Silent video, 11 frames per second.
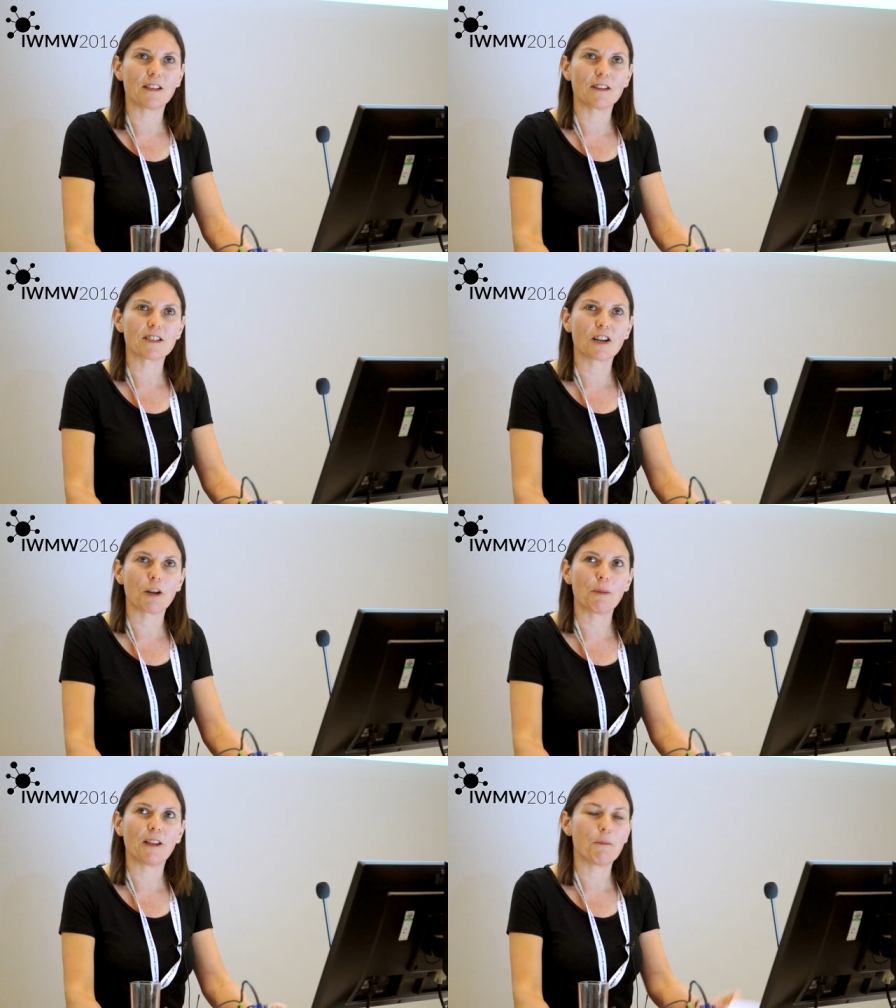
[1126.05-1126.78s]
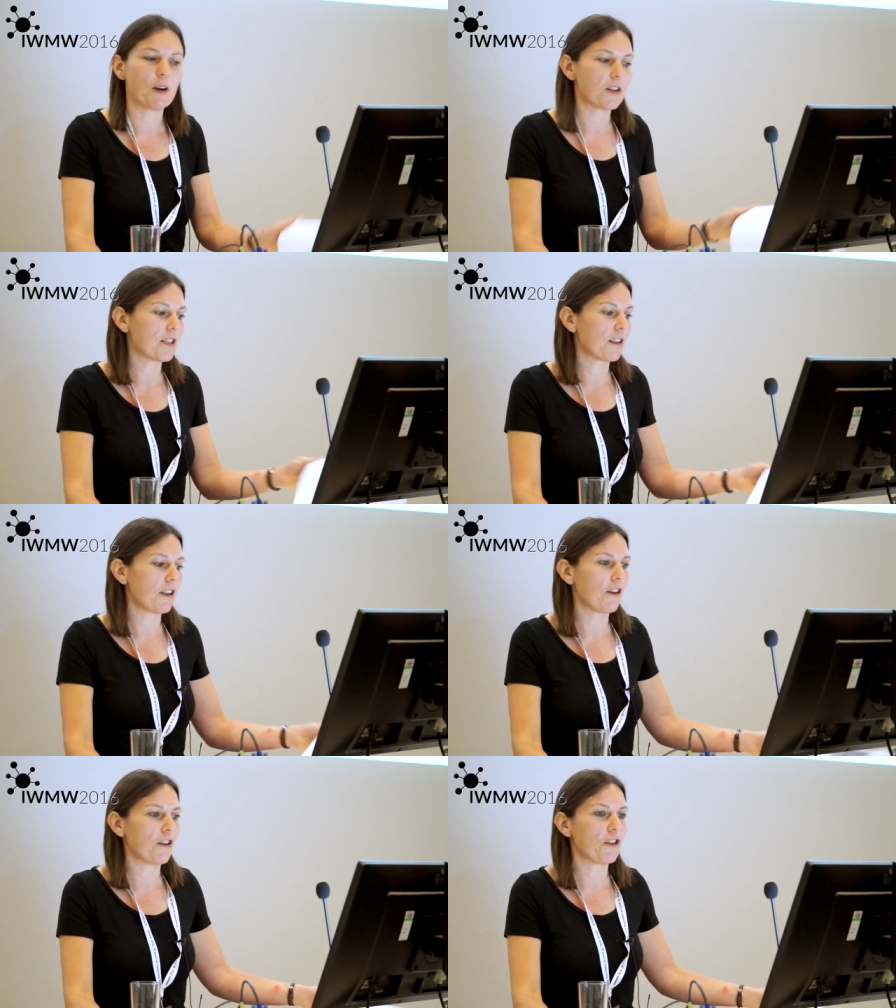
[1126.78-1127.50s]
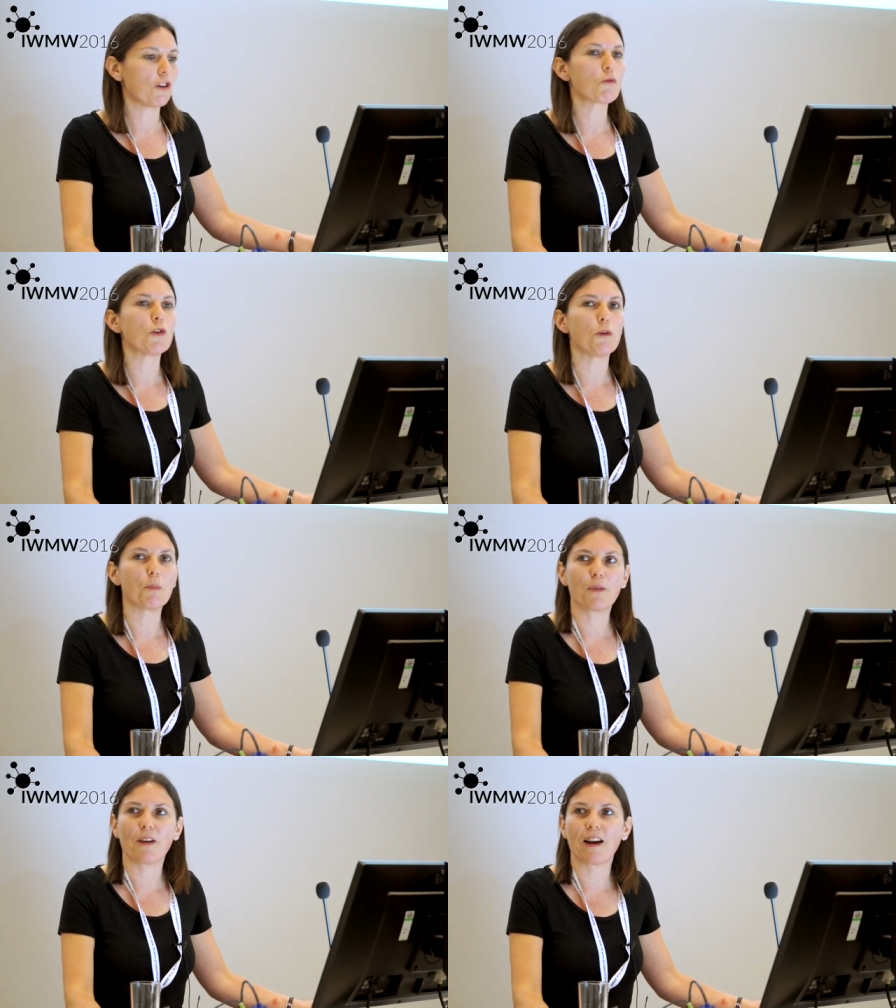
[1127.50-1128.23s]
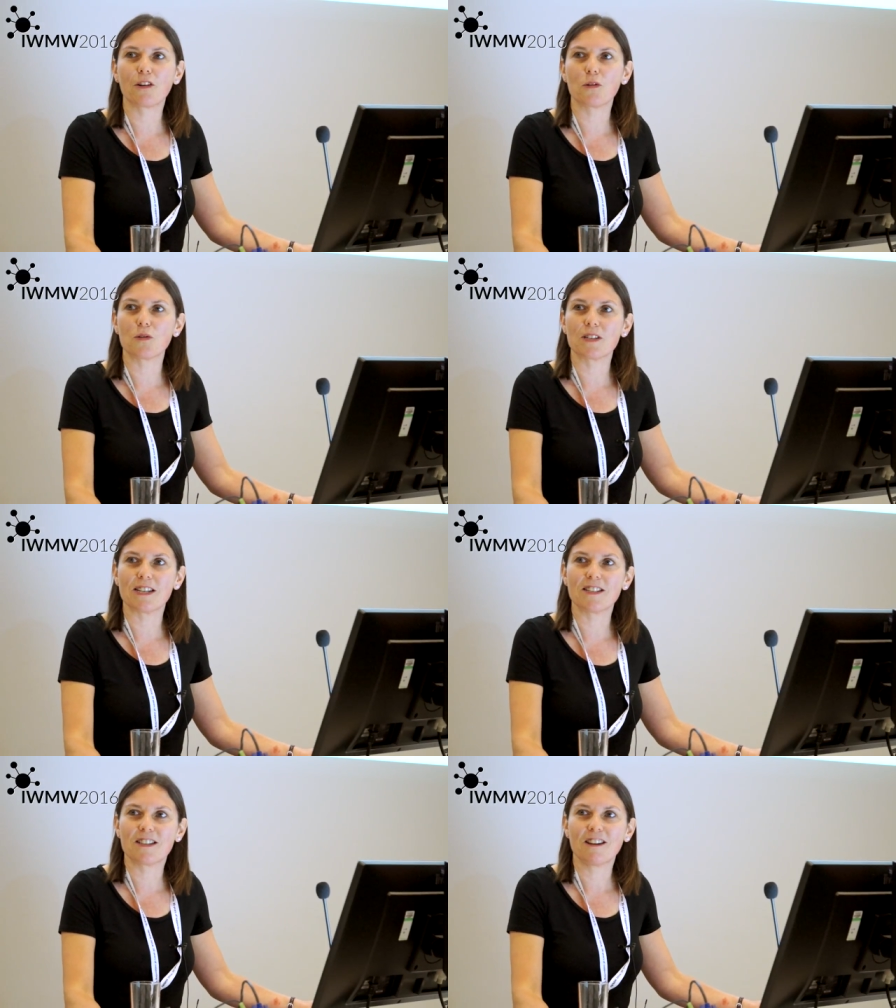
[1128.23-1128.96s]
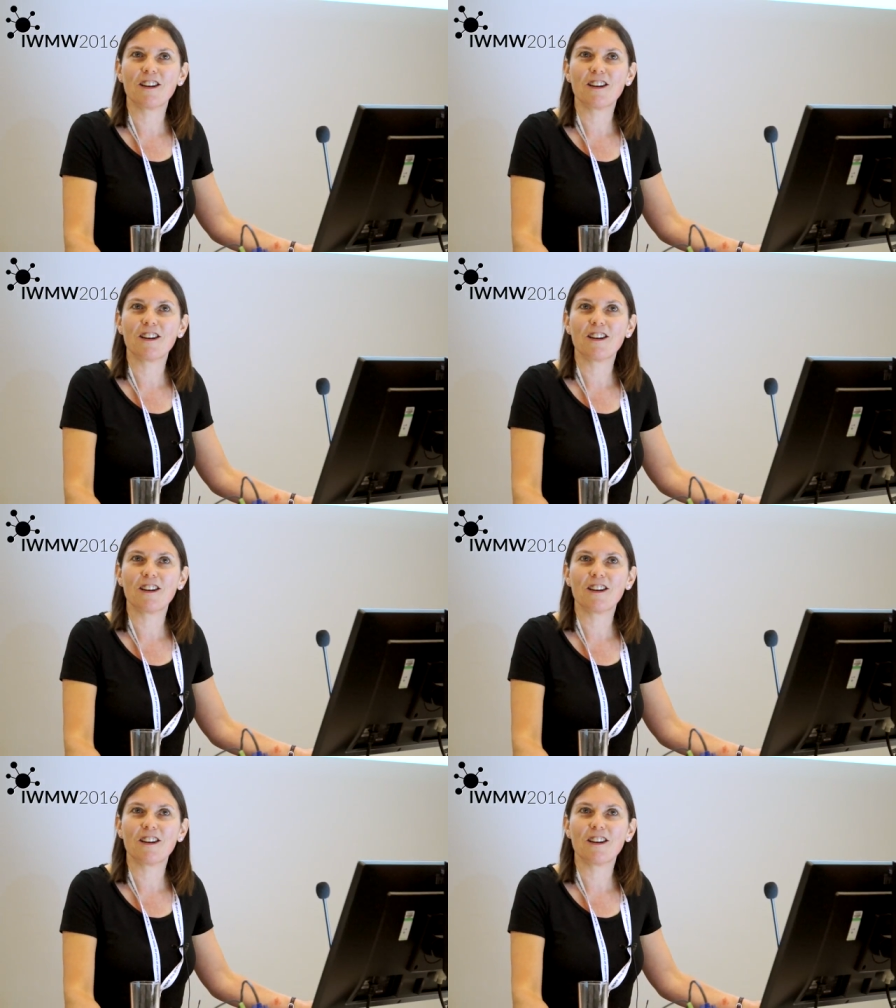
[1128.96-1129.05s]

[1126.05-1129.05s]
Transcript: that's going to be the, person, the, the group that causes